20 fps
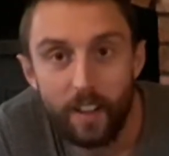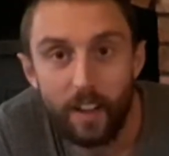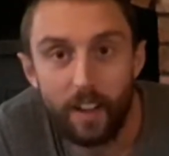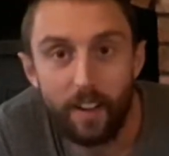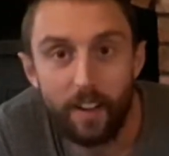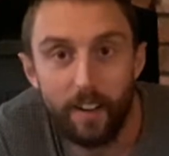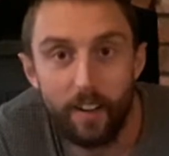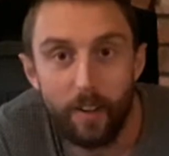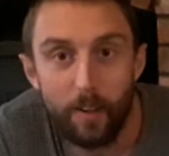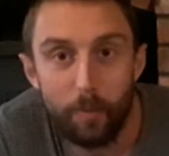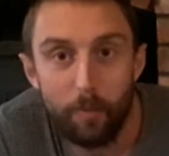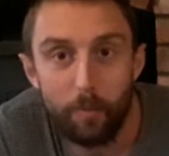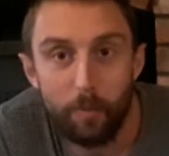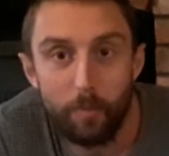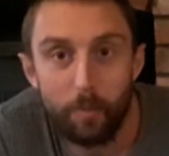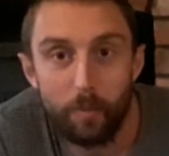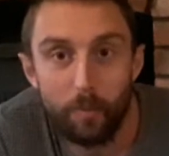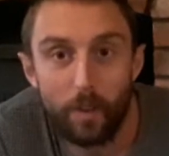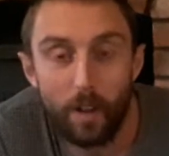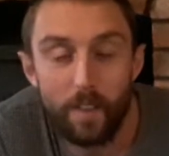And
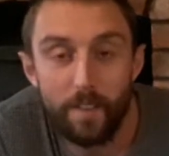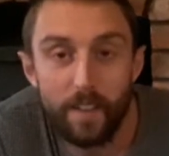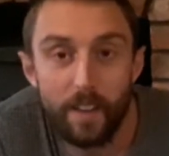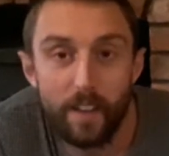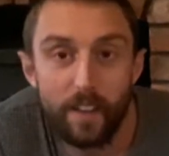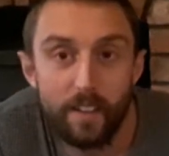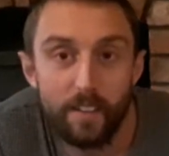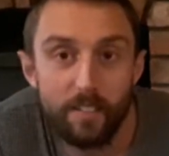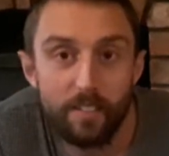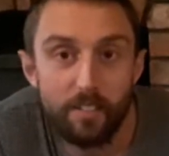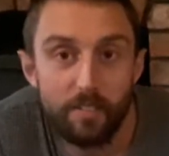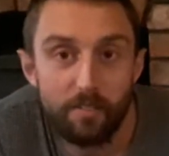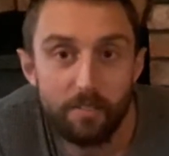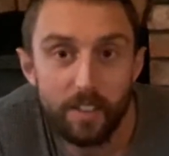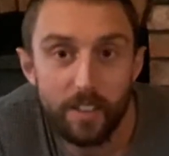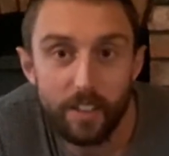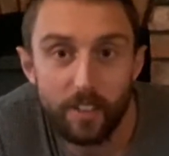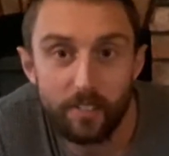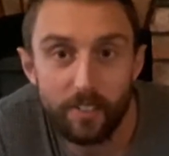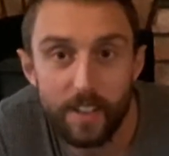then,
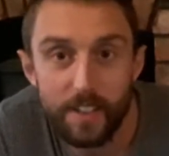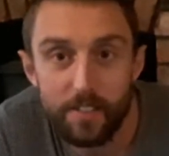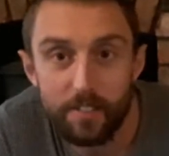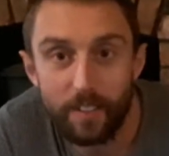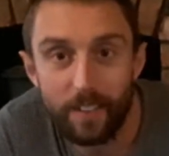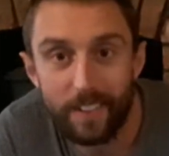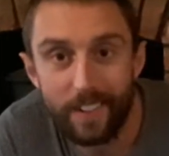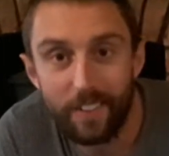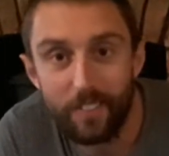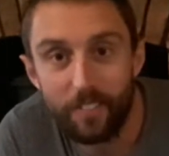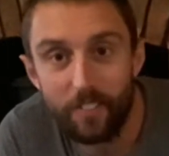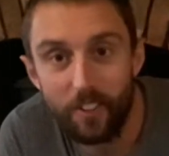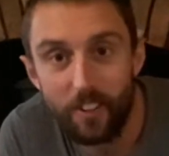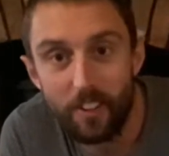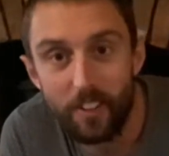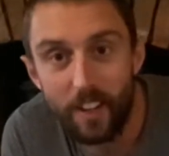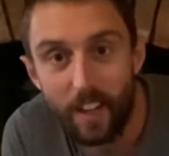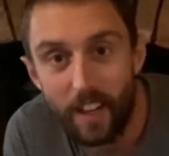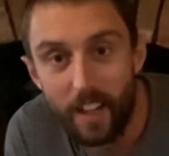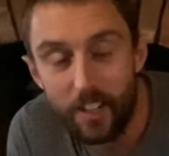later found out they
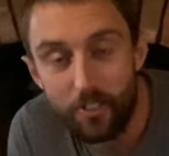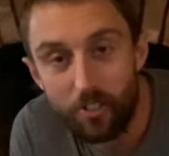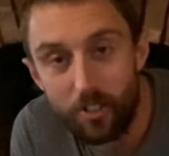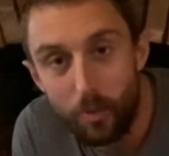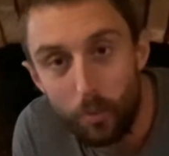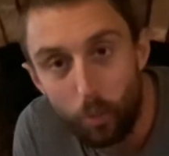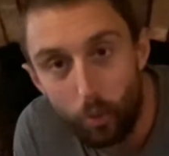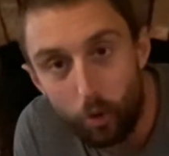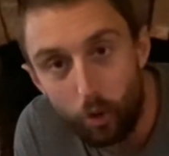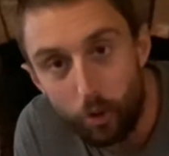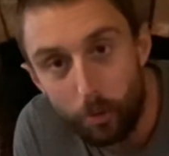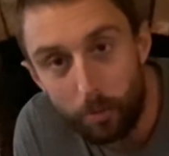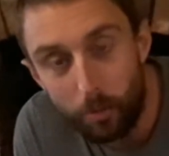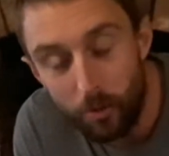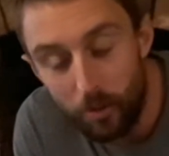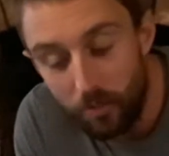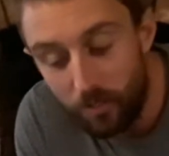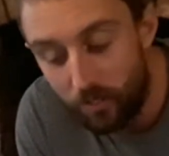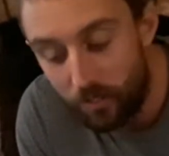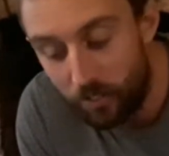aren't actually
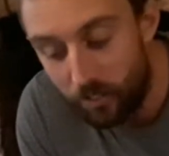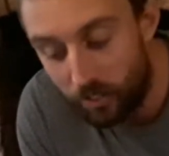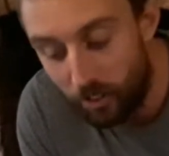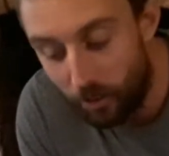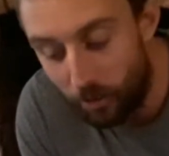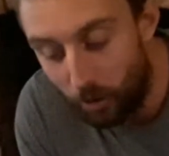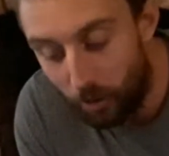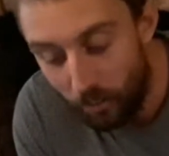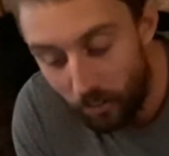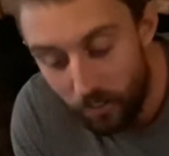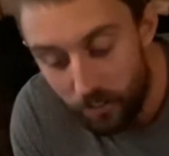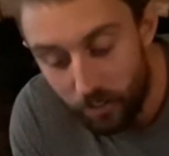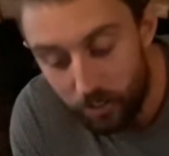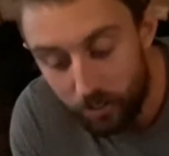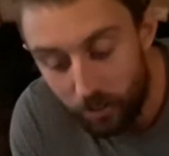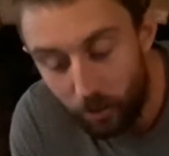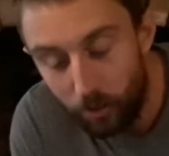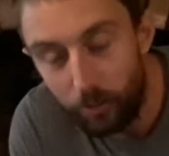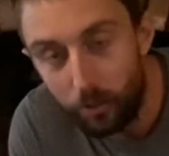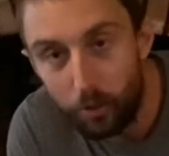waterproof. So although they're
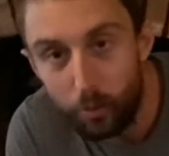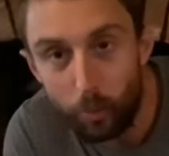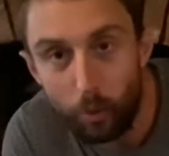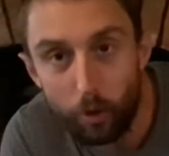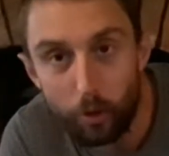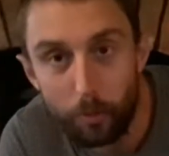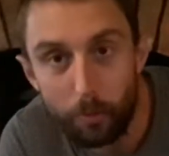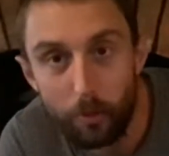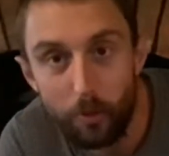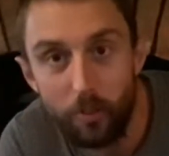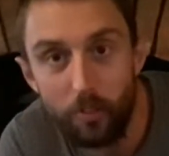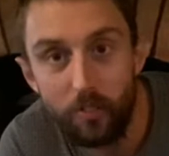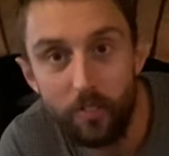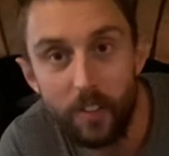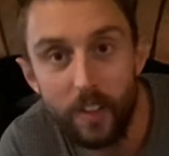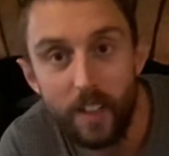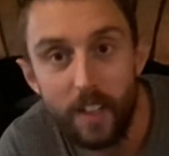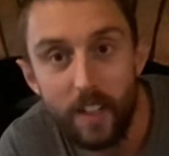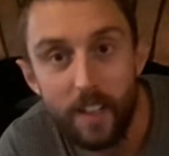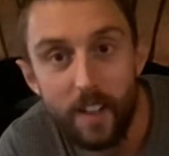sold as waterproof,
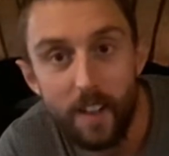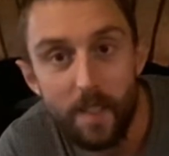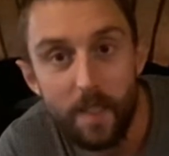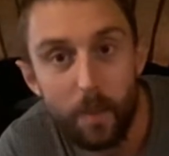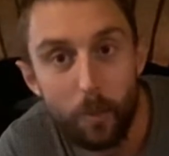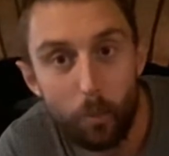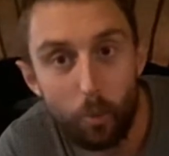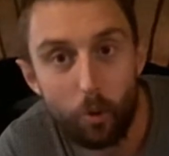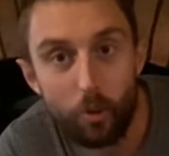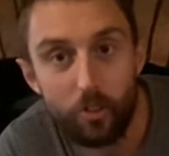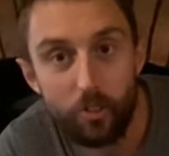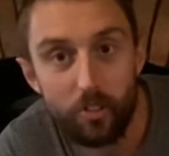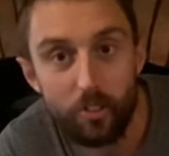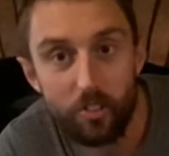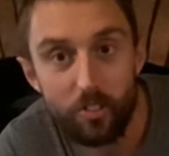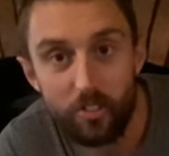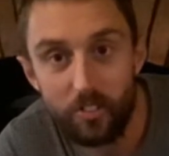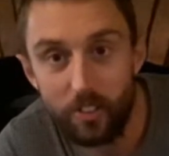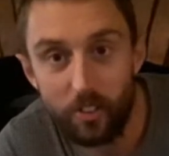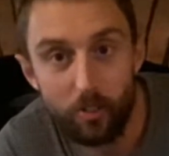the water
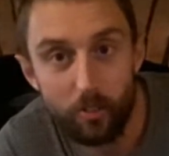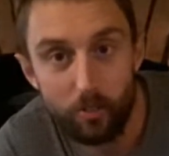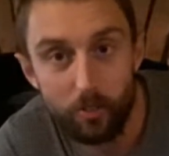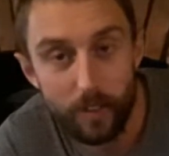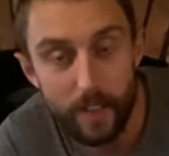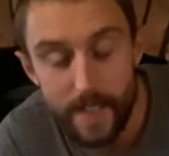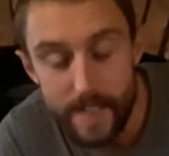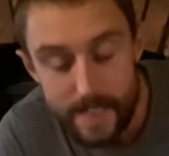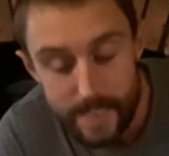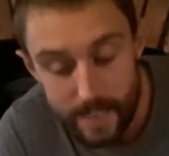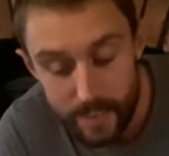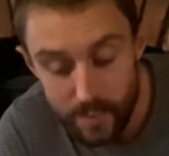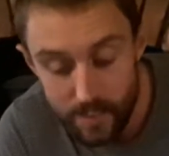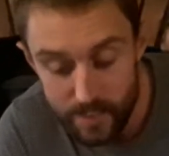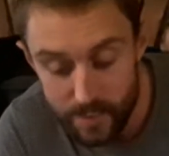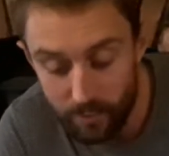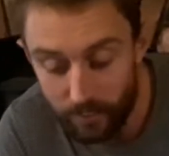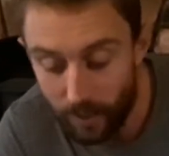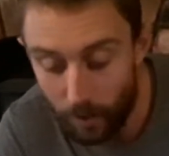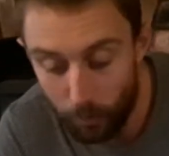still leaks in, you
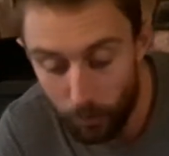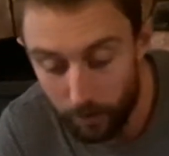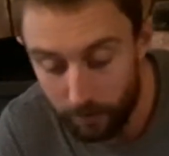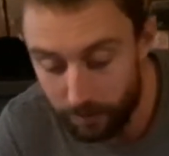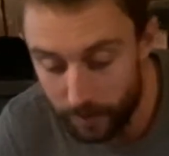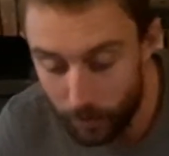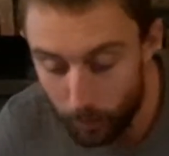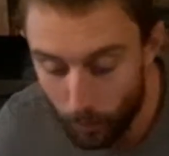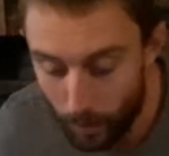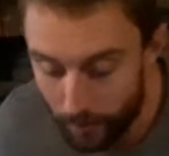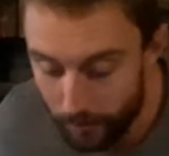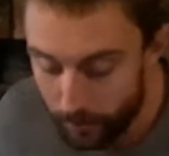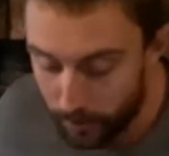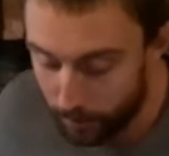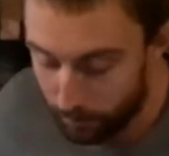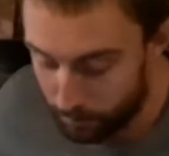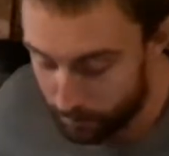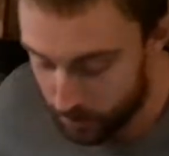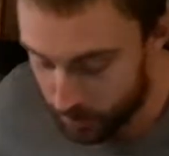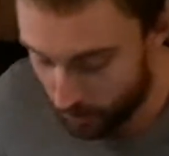still get wet feet wearing
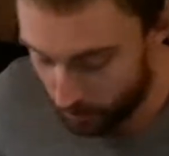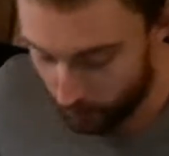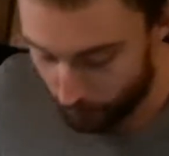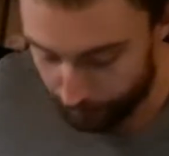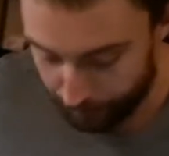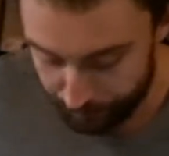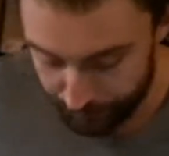them. So